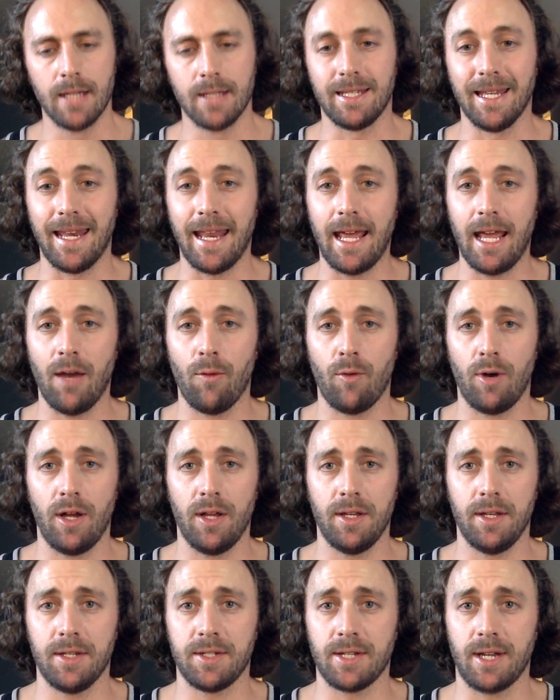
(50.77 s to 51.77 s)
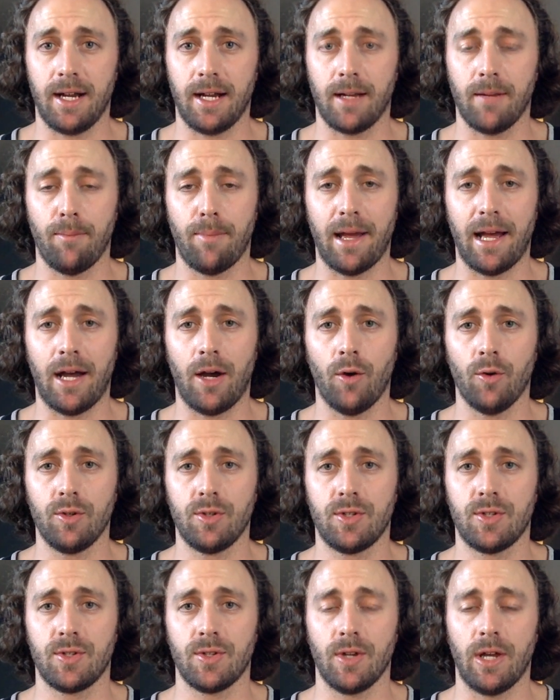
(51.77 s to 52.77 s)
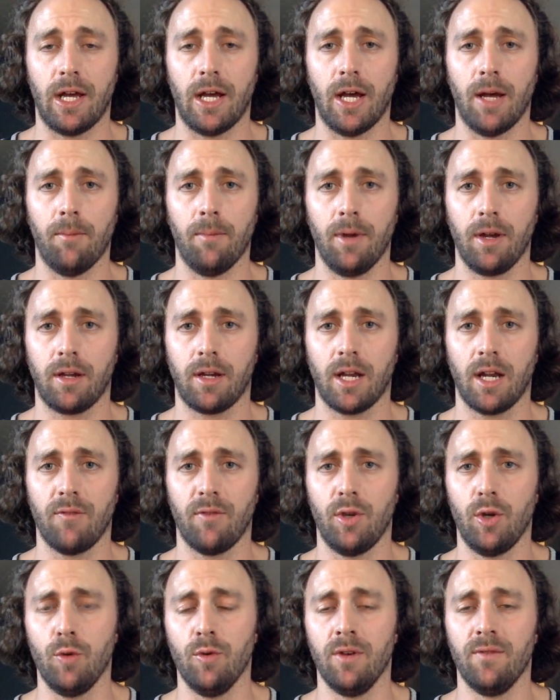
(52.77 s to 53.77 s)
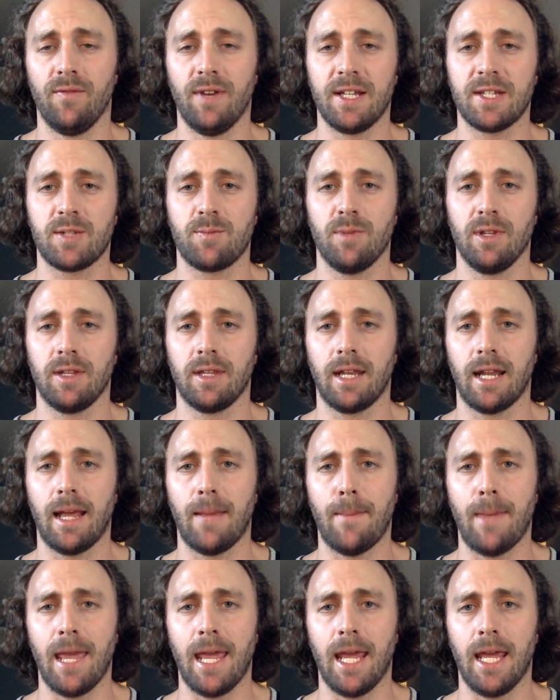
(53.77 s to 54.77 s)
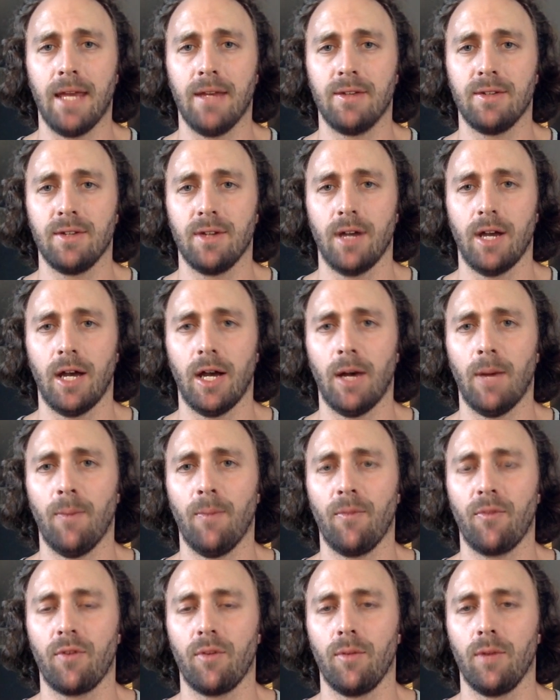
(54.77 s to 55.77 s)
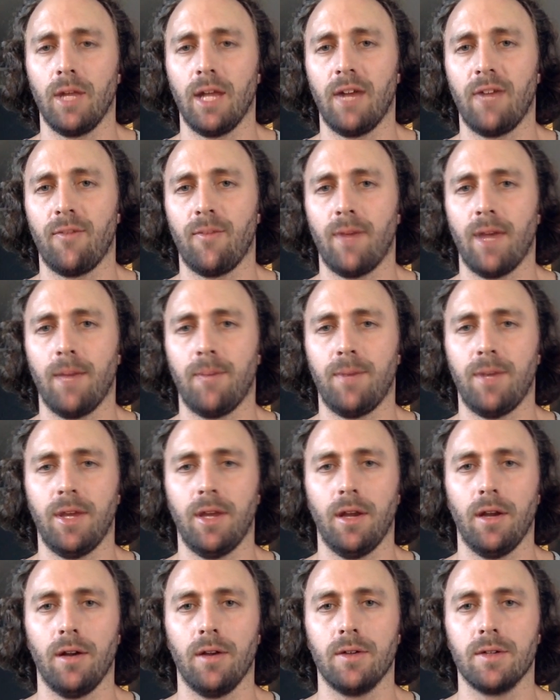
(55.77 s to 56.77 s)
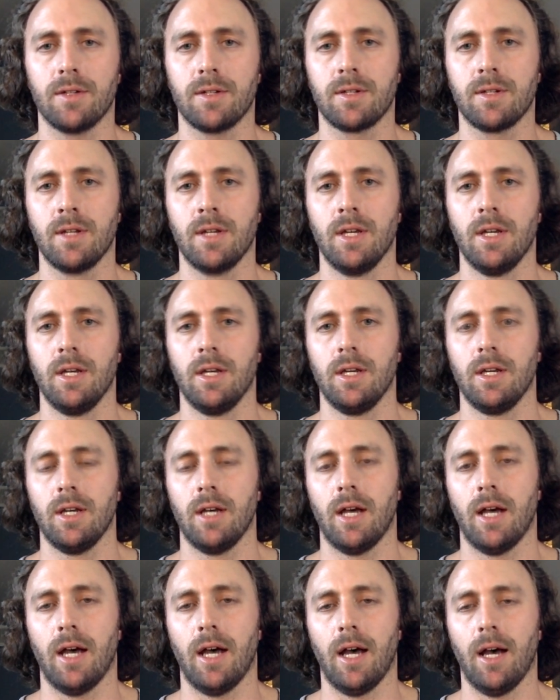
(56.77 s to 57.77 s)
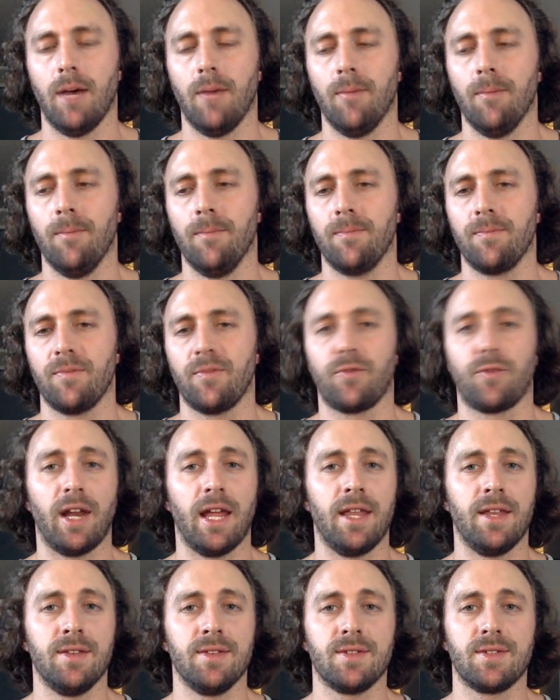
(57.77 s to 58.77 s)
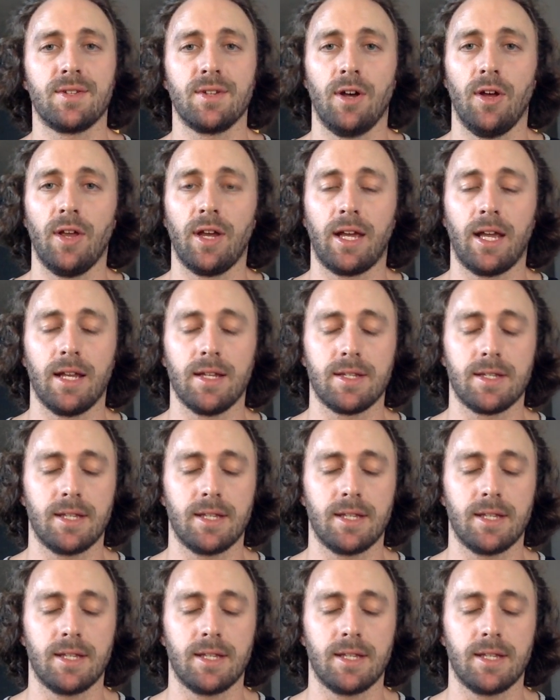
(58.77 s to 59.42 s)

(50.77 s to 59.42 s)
Today I wanted to talk about um, kind of a new investment that I made um, from a lot of my peers, um, friends, all that kind of